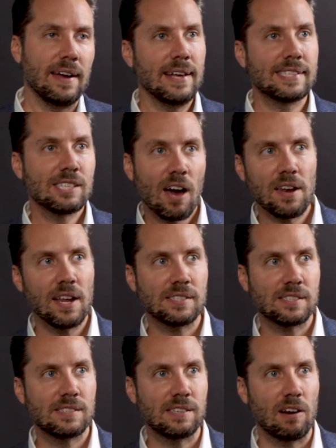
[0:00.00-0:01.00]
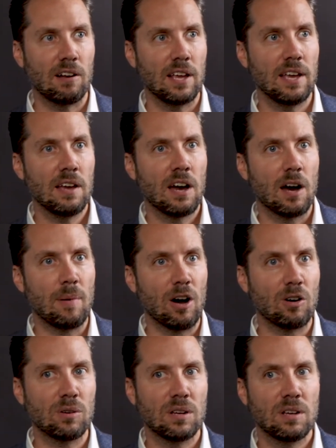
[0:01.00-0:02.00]
it's not necessarily
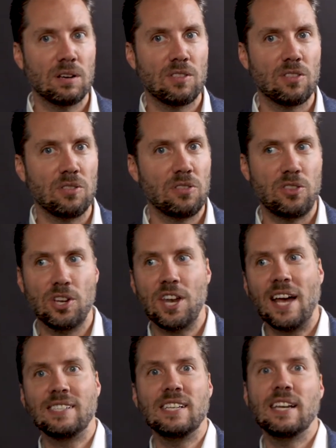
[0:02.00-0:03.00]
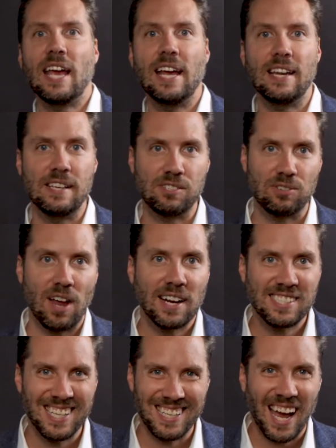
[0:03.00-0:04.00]
about the 1980s or
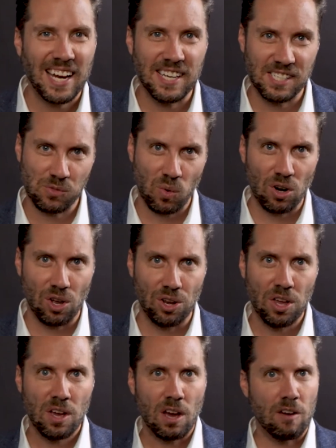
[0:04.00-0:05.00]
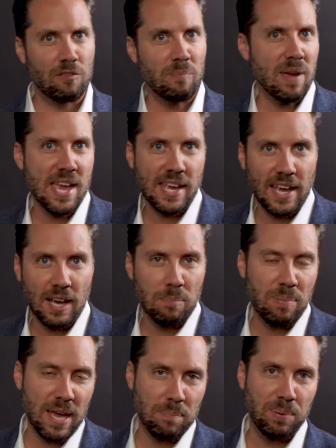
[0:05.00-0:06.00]
1990s world of making a
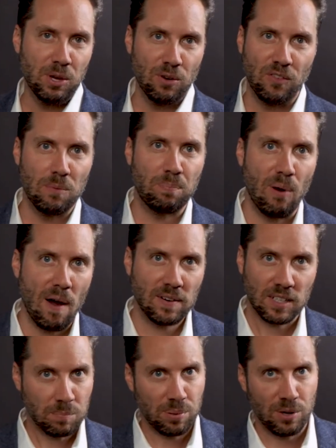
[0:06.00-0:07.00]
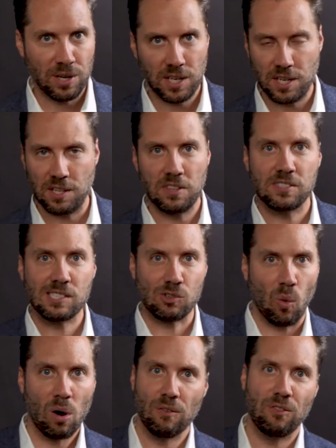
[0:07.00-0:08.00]
big, beautiful product and putting it in the
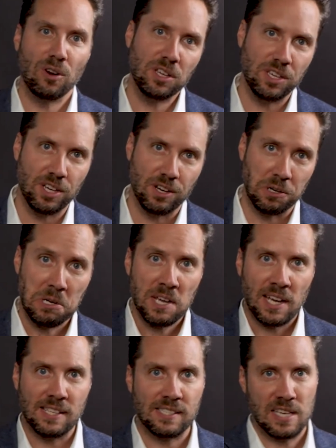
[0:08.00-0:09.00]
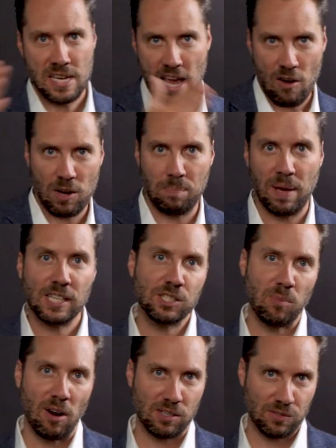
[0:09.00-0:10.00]
store for a year and seeing how it
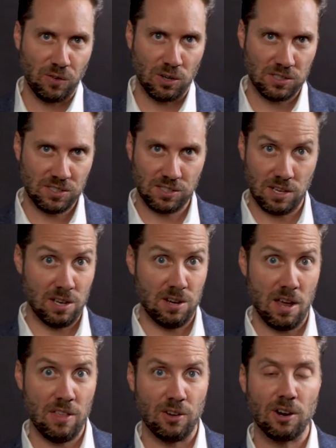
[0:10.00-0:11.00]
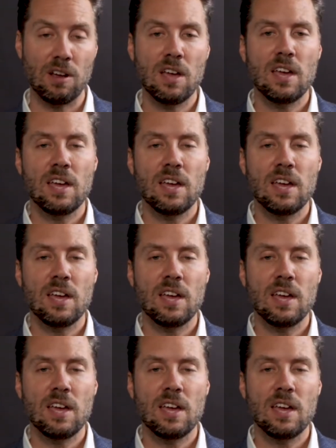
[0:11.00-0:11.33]
benchmarks versus another.